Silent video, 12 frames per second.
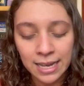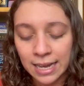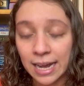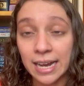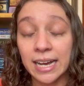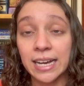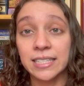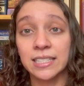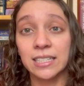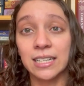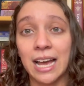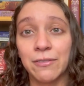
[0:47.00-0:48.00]
I
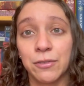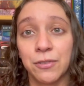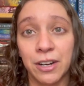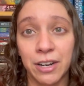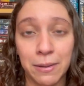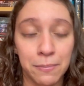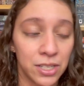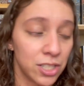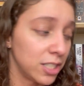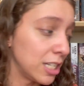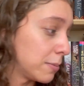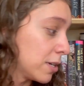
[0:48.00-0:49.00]
still have a very ambitious
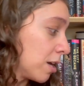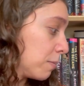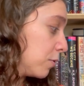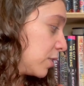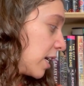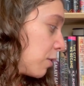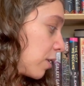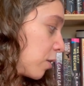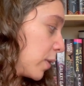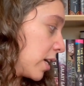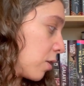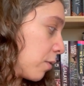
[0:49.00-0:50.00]
TBR. Putao, where are
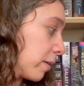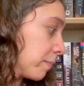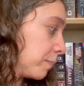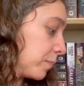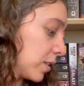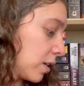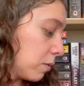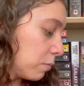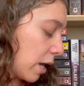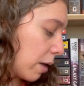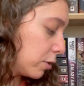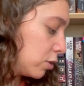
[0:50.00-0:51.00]
we going?
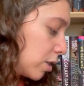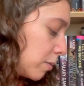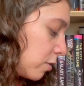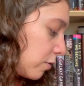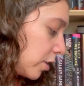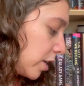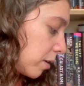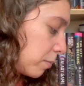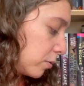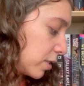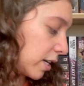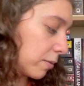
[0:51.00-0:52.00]
How about you come over here,
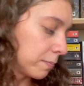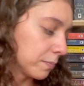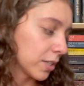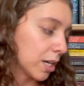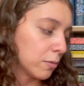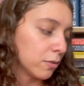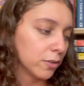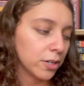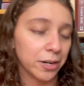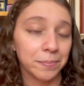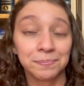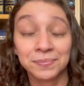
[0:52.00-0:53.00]
Putao? Come over
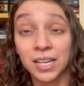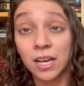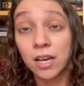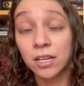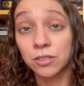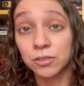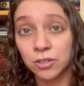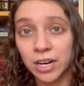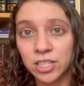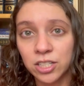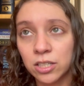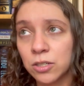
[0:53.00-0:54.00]
here. Don't
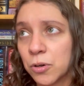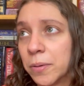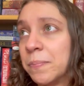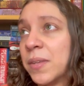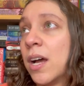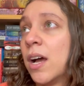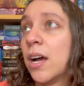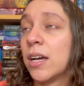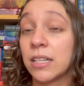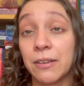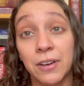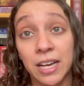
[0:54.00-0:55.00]
scratch at the door.
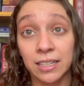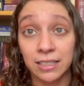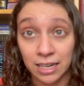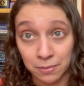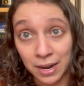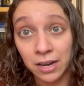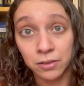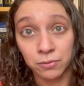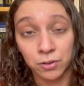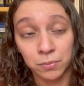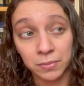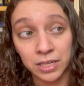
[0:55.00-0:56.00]
If I let him out of the
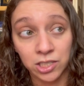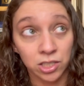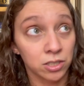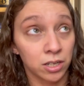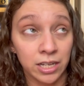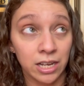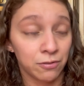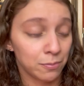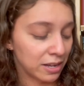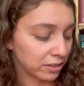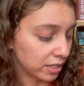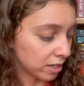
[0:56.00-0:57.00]
room, he's just going to yell from
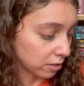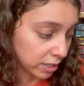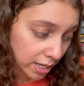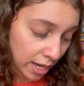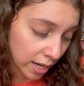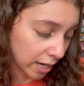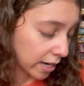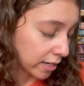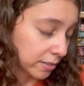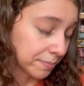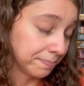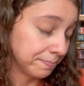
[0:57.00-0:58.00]
out there. Yeah, I,
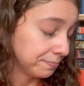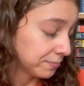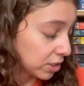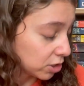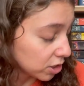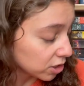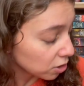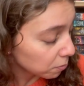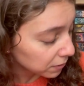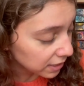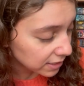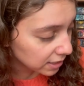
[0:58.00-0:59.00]
there's just no
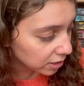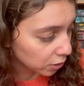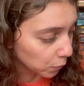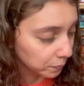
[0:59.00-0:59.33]
pleasing you.